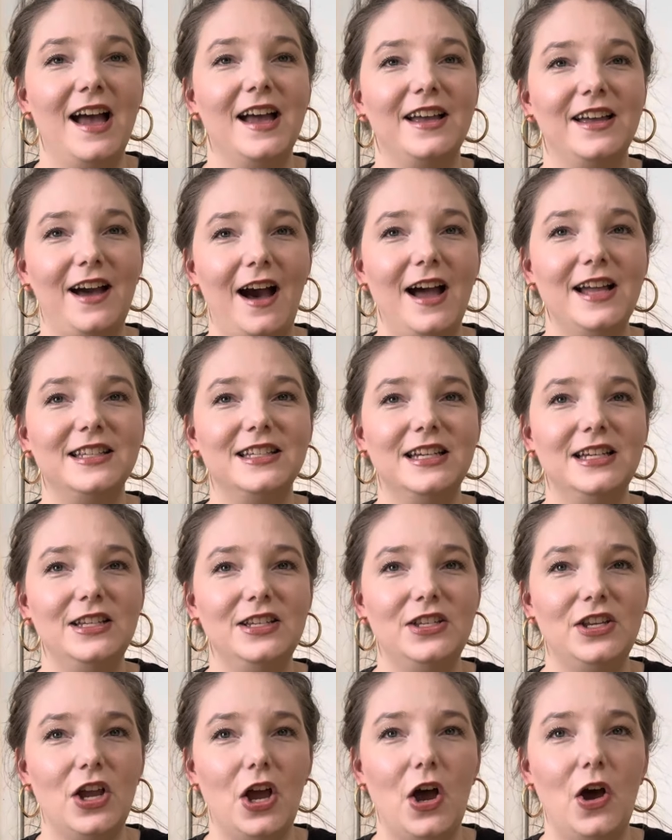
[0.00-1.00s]
got to
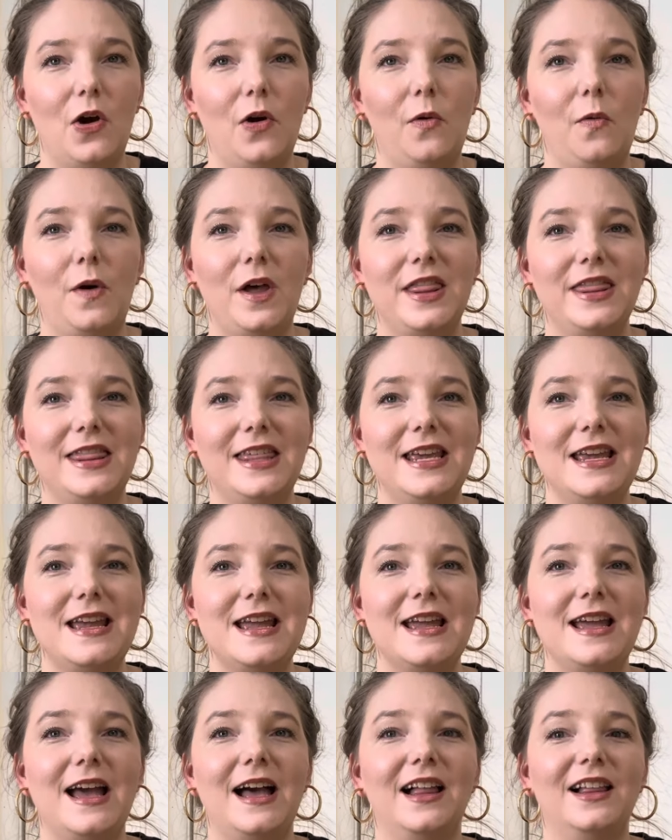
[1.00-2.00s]
know
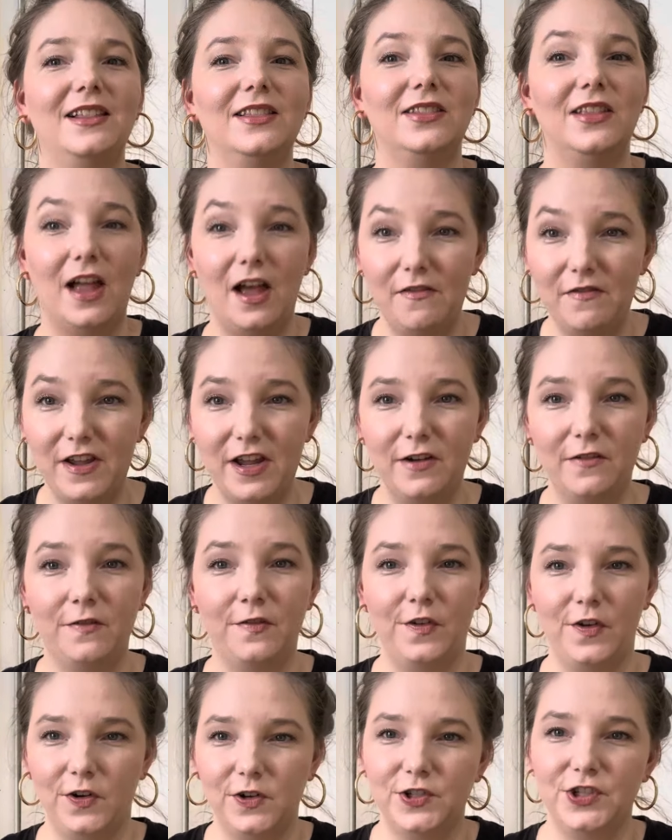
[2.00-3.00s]
the loving
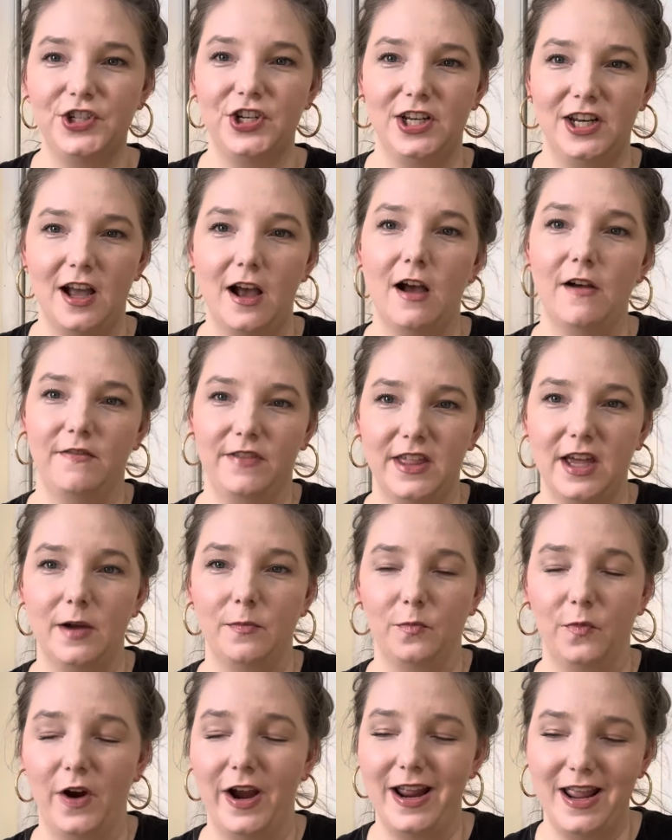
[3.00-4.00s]
version of them,
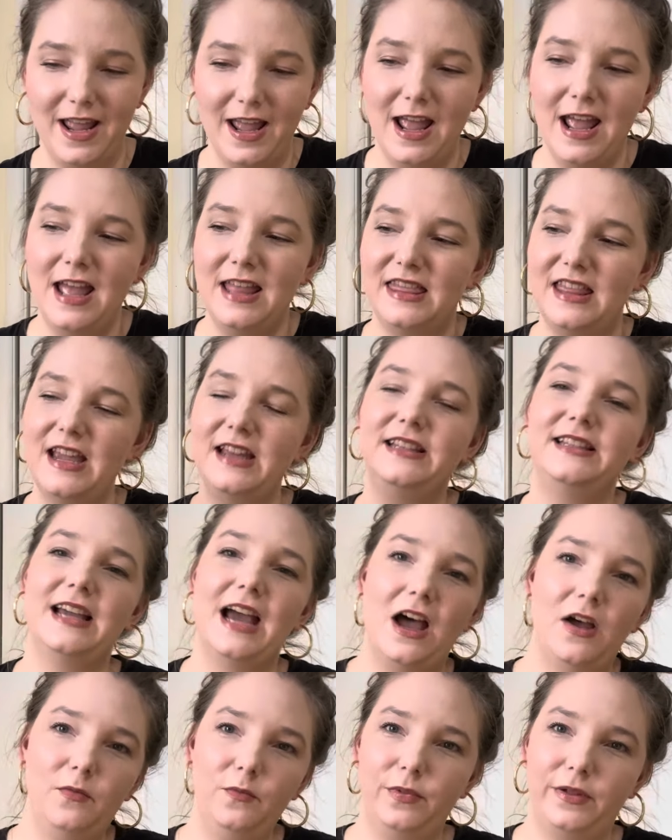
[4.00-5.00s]
right? They
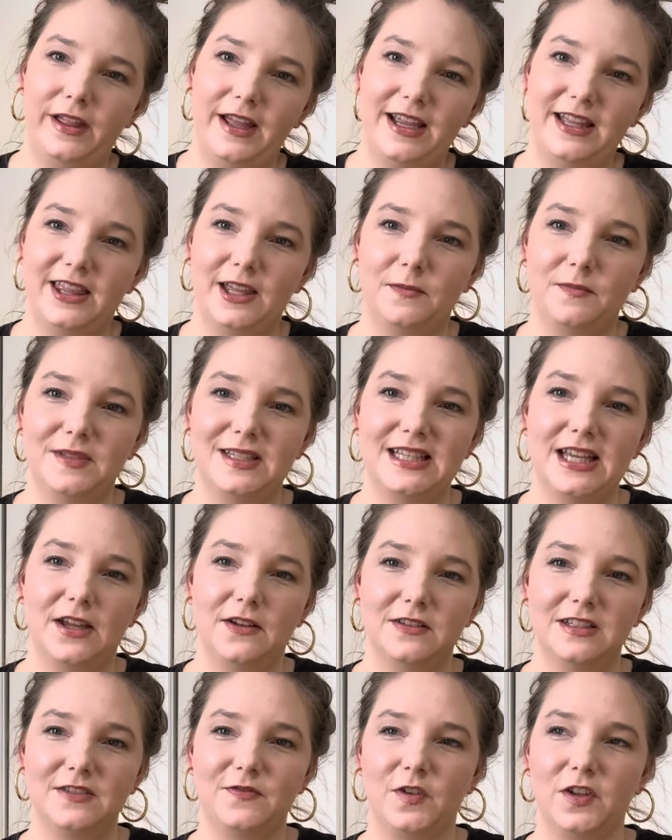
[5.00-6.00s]
downplayed
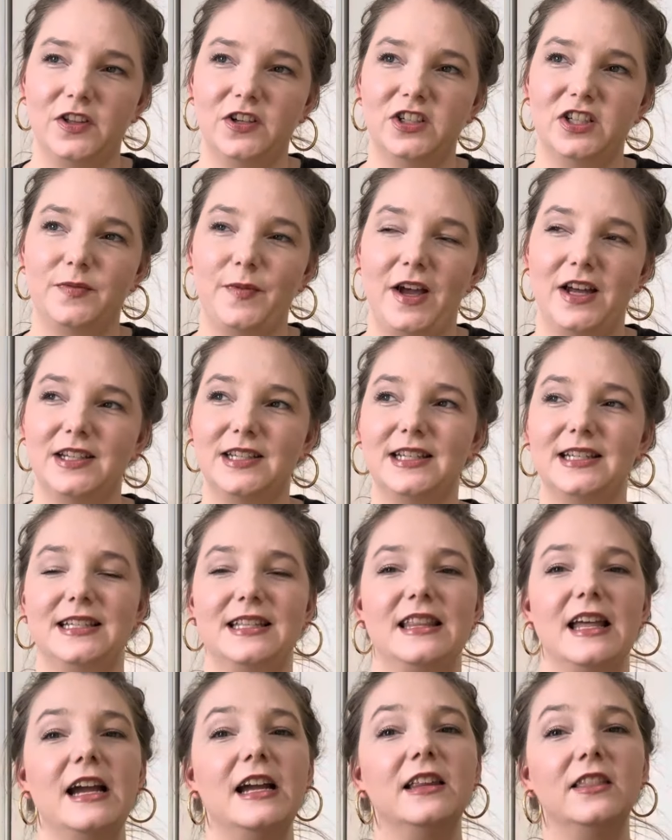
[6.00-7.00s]
themselves for their spouses.
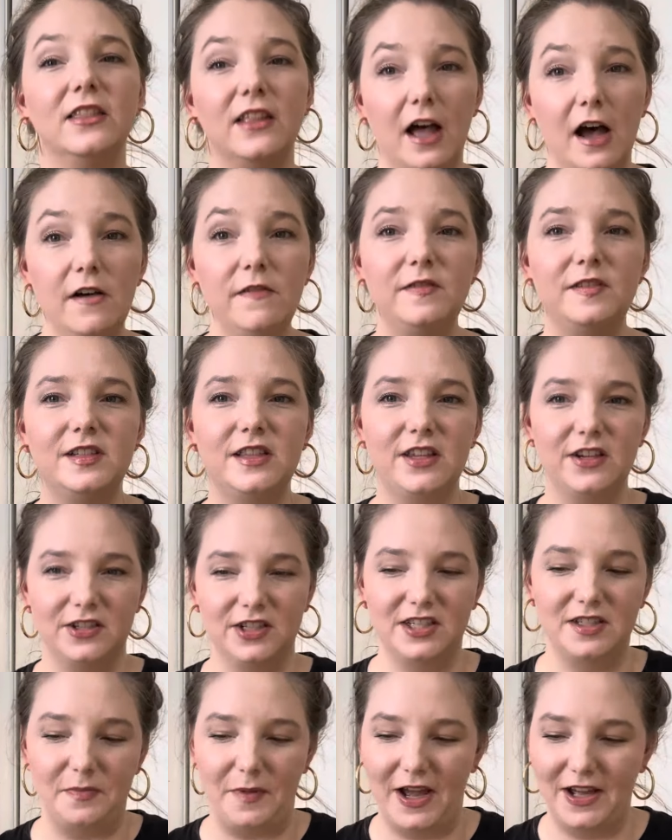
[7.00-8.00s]
They loved their
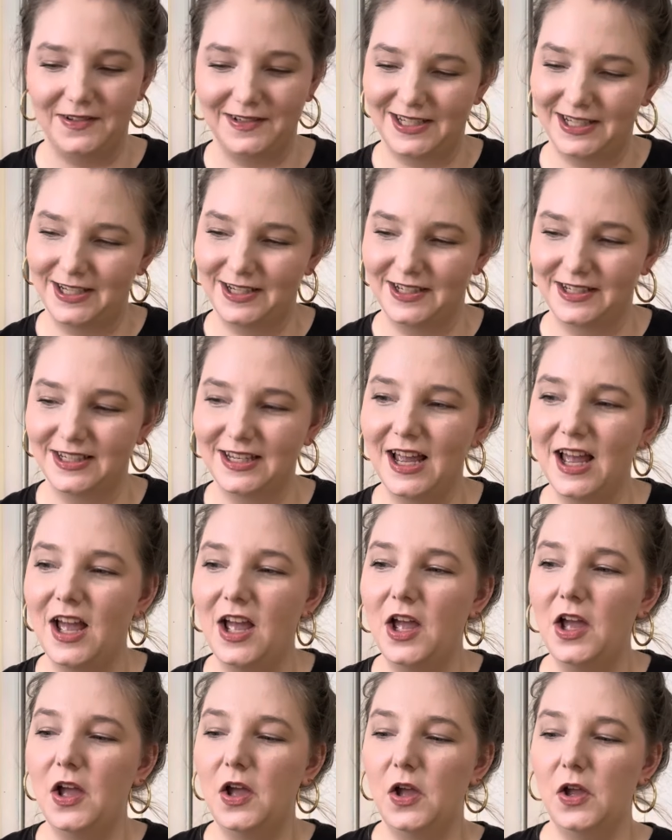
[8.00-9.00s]
spouses.
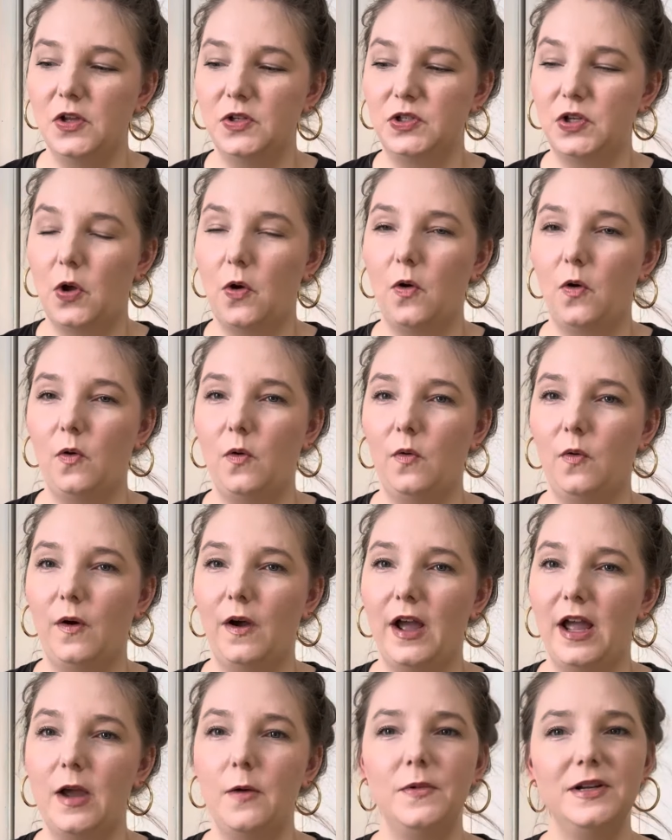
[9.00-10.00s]
So
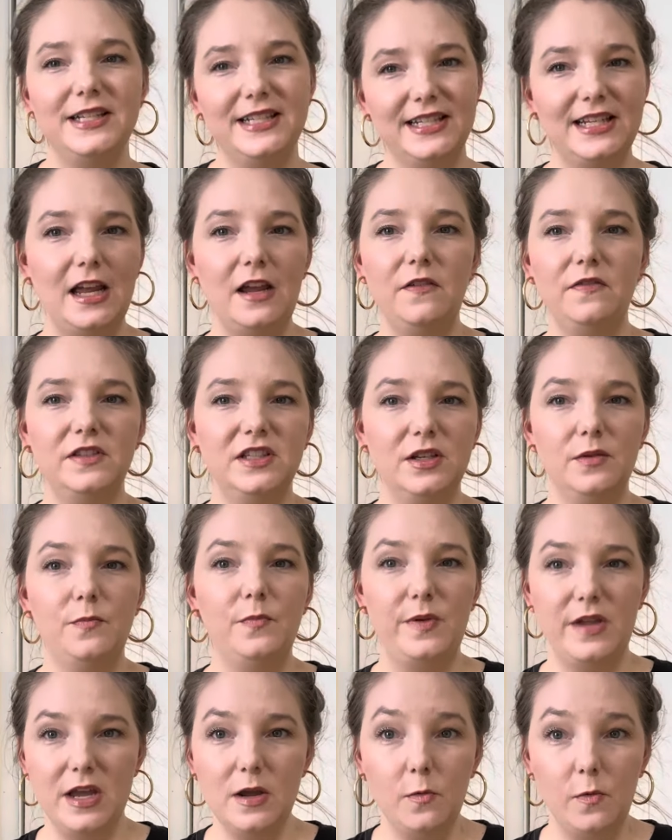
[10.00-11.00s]
it was safe to
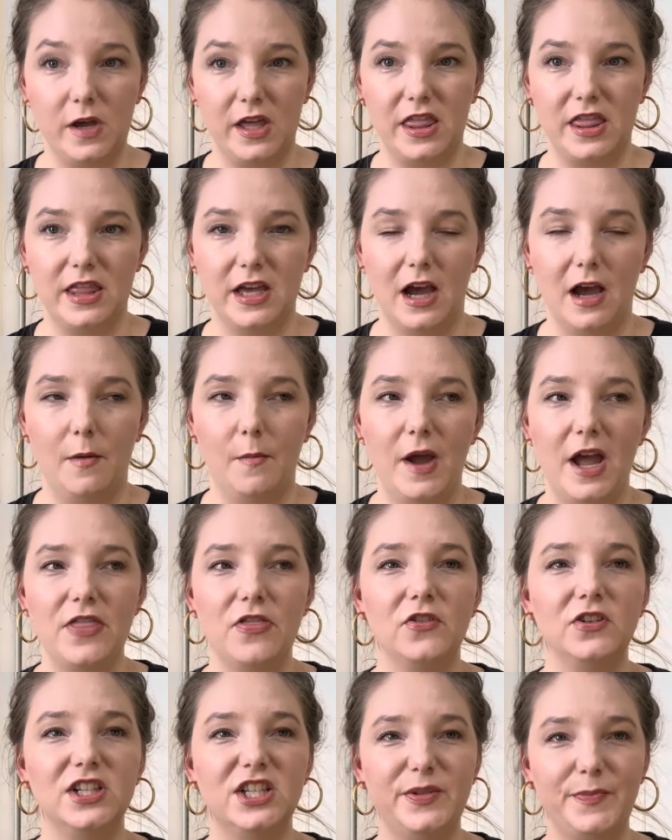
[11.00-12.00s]
be with them. And
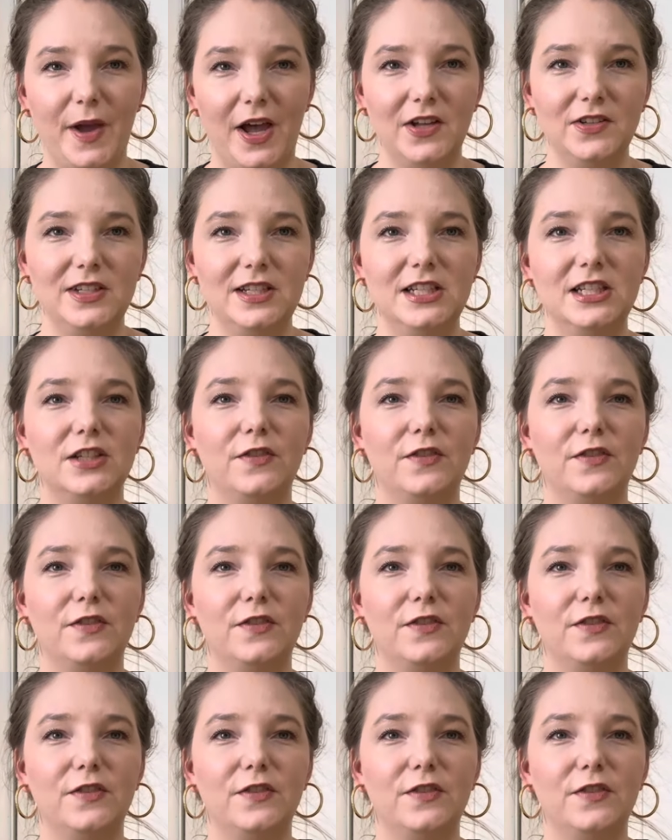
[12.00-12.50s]
their spouses